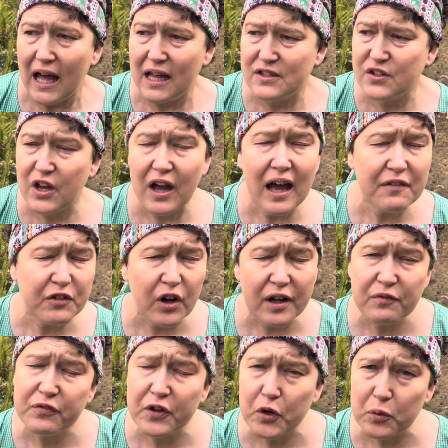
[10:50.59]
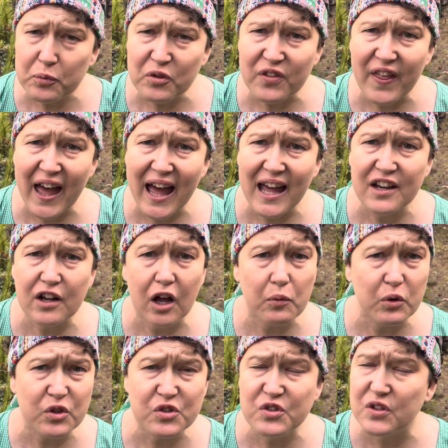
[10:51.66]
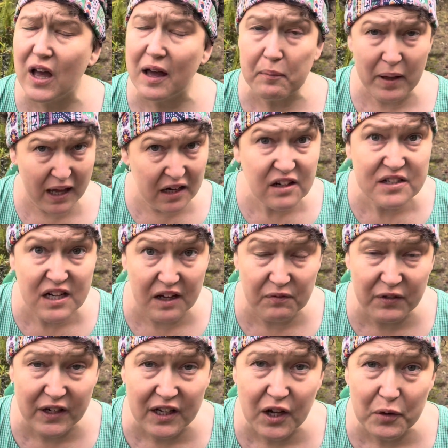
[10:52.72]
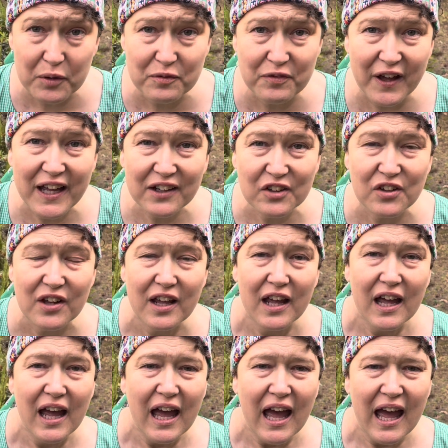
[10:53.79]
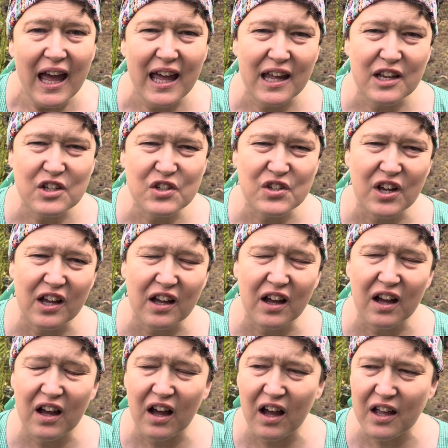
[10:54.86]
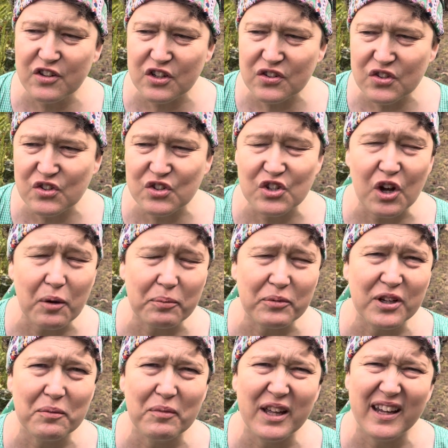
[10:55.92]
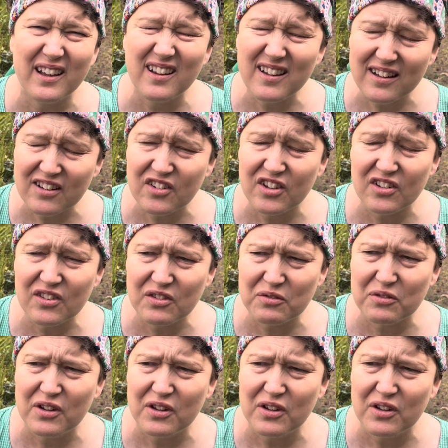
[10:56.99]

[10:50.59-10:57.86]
So after I'd filmed that, I was editing a video, in fact, and I just stopped. I'm like, just